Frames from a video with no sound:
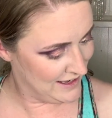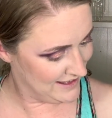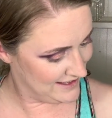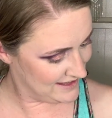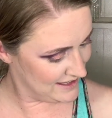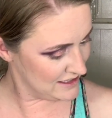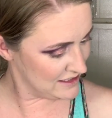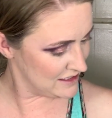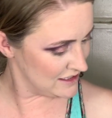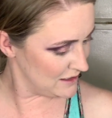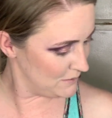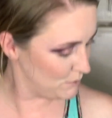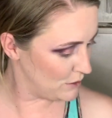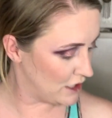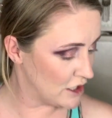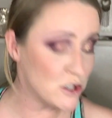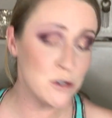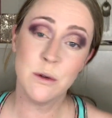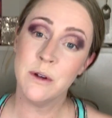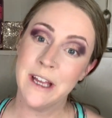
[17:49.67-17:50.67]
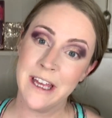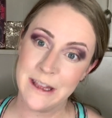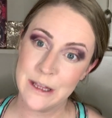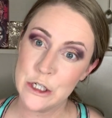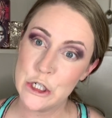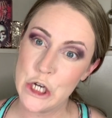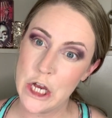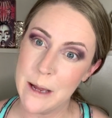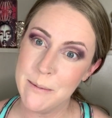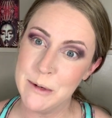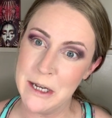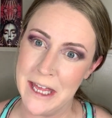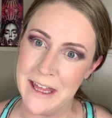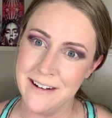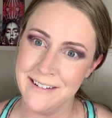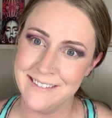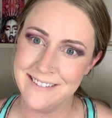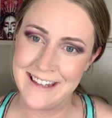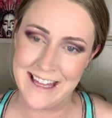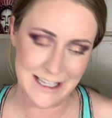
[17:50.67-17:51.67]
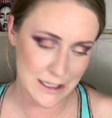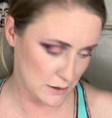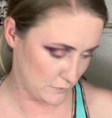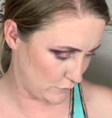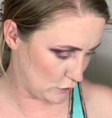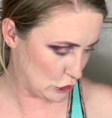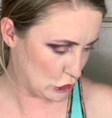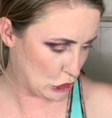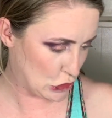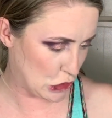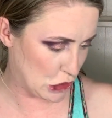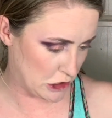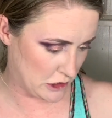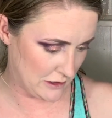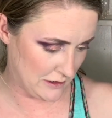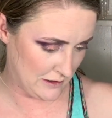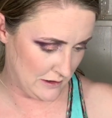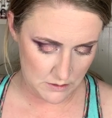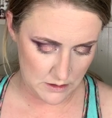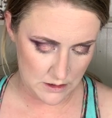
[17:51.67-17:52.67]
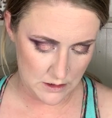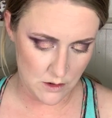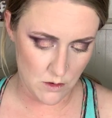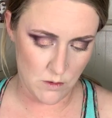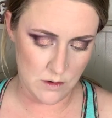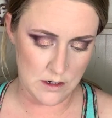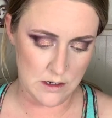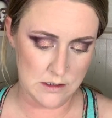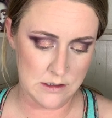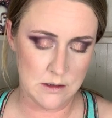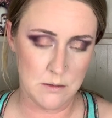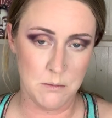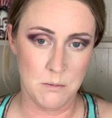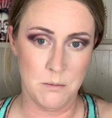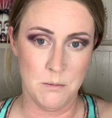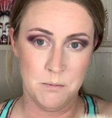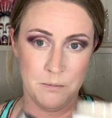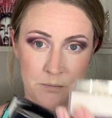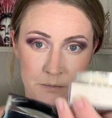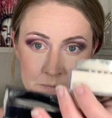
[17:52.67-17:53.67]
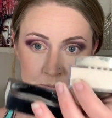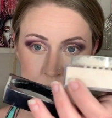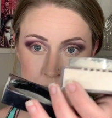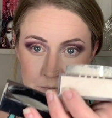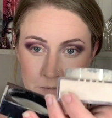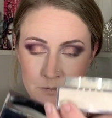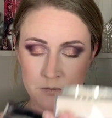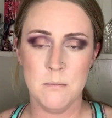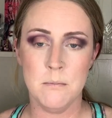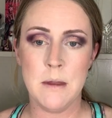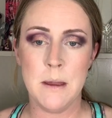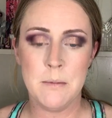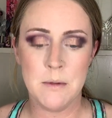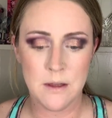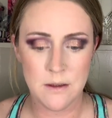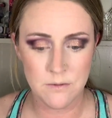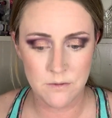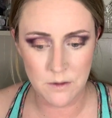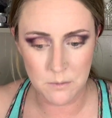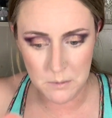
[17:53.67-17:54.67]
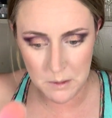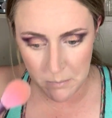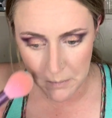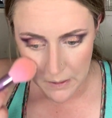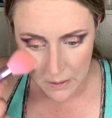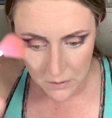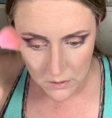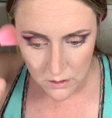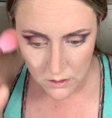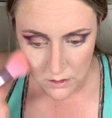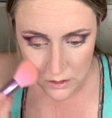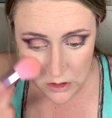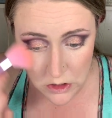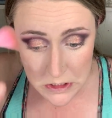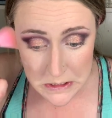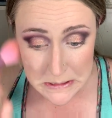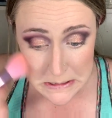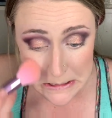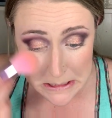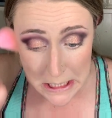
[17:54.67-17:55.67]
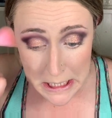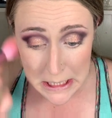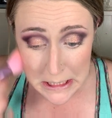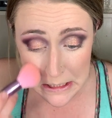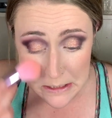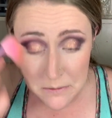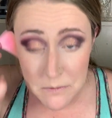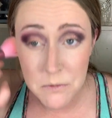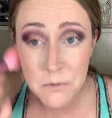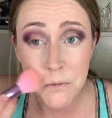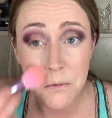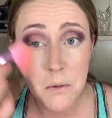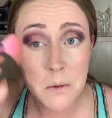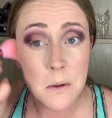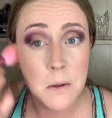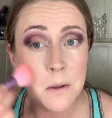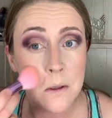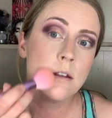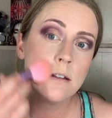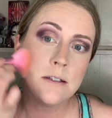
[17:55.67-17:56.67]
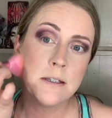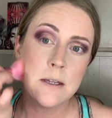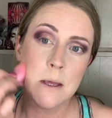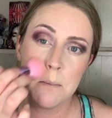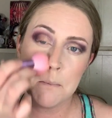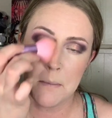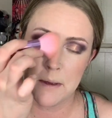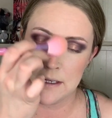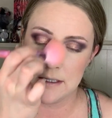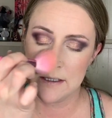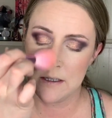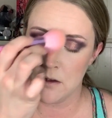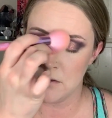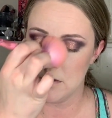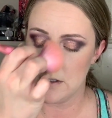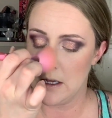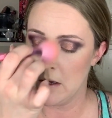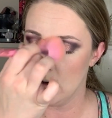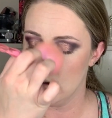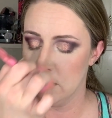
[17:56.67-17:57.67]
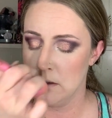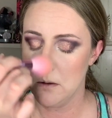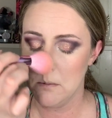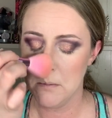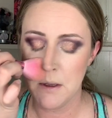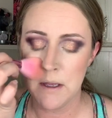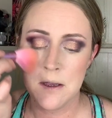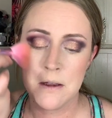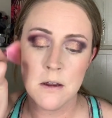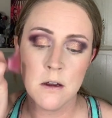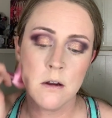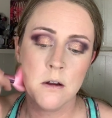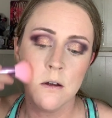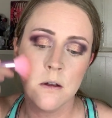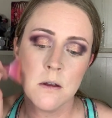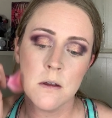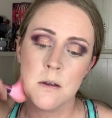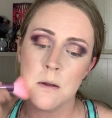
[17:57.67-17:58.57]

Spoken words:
this brush will get the job done. That's for sure. I'm gonna go into some Maybelline Fit Me powder and just kind of dumb myself down a little bit here.